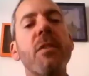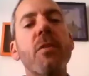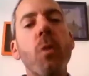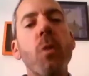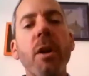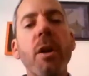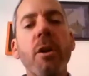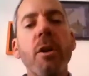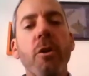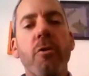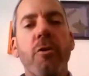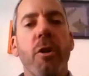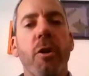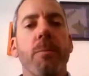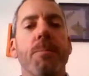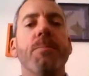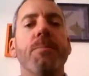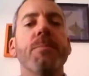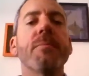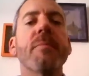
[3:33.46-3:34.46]
So what can you
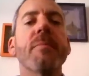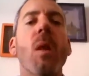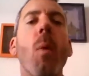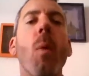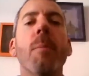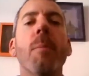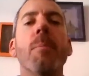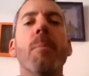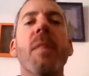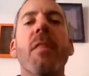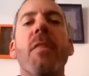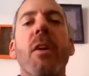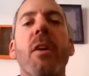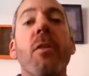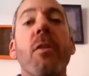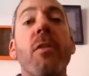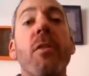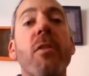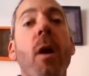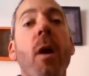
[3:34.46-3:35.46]
do? Well,
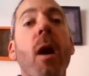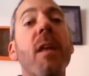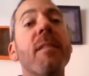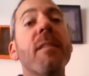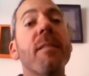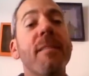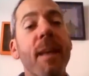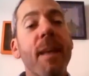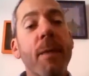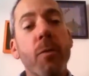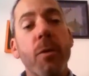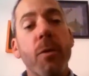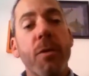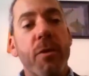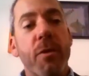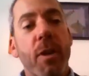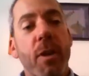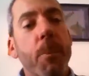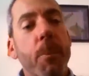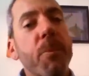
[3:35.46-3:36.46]
there's several
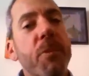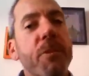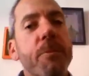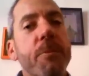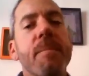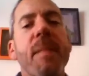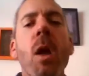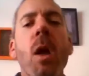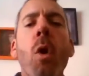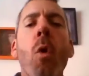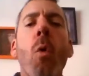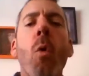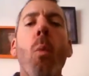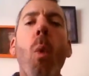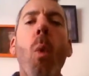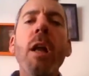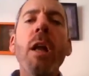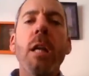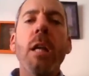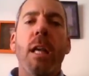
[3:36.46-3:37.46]
steps.
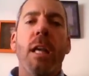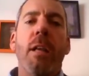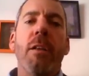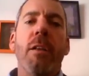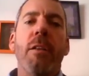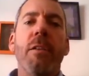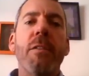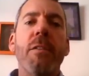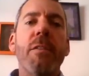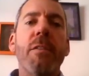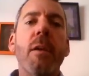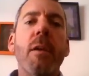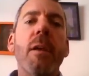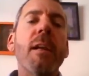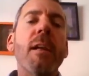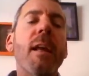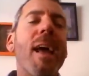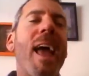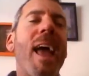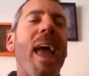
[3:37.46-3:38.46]
One is,
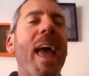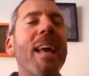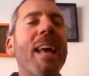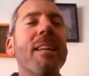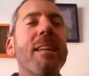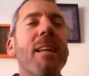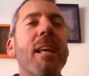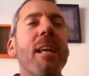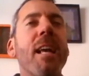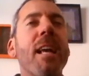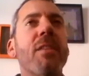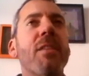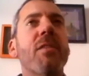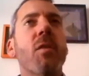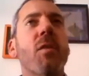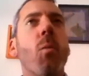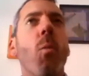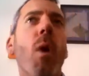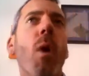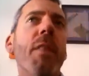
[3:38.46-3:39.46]
and
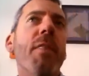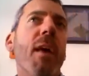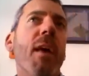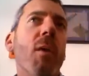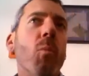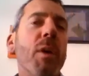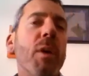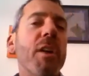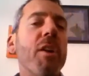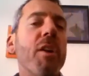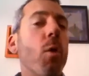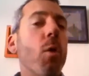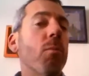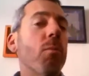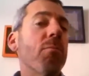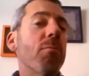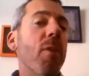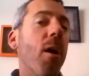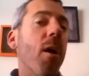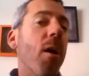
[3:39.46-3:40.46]
it's one that we
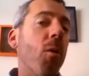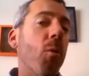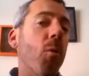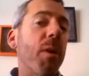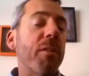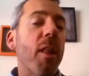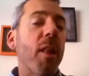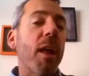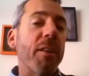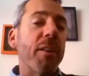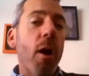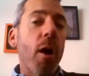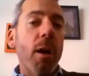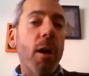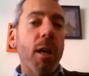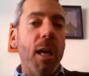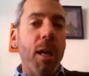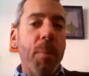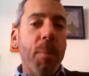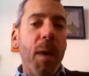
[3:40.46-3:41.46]
don't always like
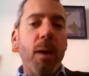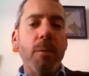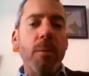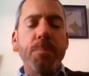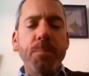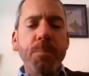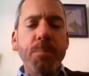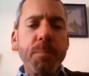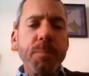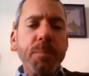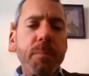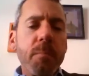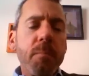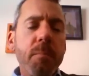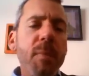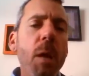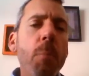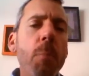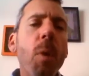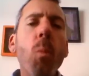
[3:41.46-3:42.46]
talking about,
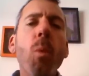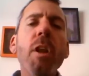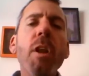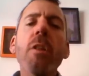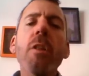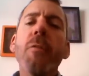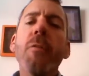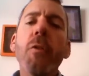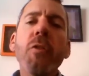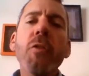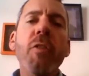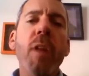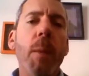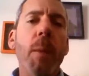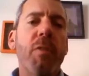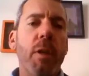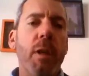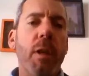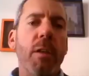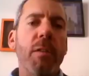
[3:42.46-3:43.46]
but one of the first
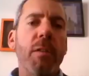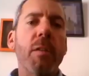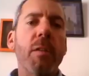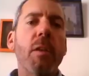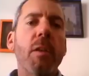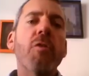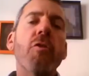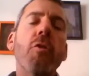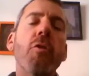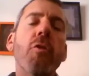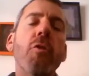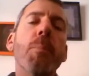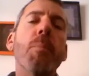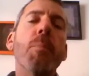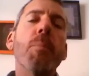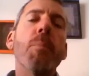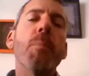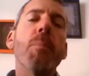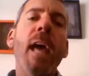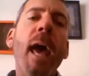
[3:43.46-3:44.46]
steps is to
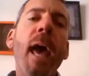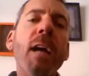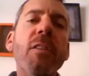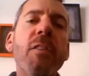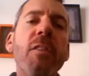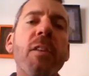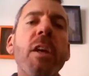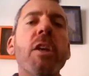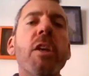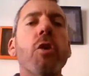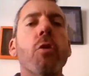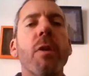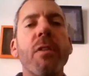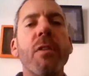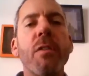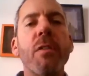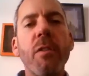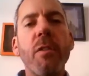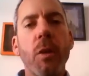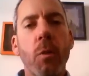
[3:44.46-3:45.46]
protect
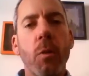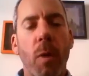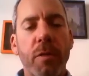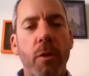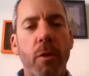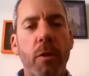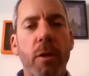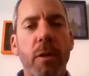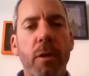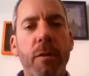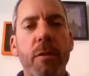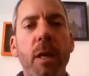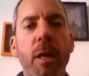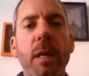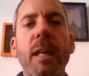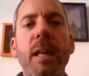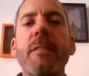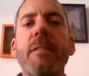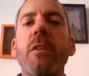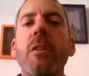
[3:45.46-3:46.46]
your existing
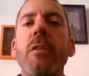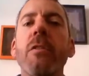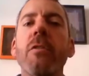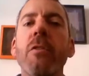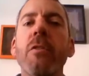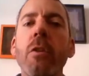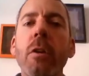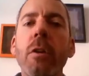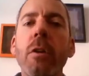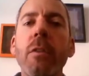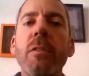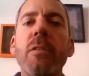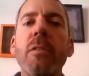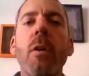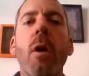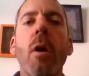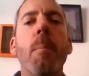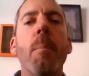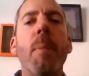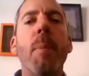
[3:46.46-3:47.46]
residents against
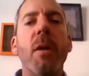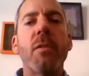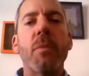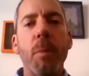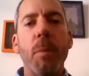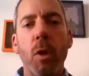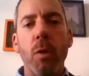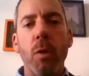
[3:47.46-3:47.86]
concerns about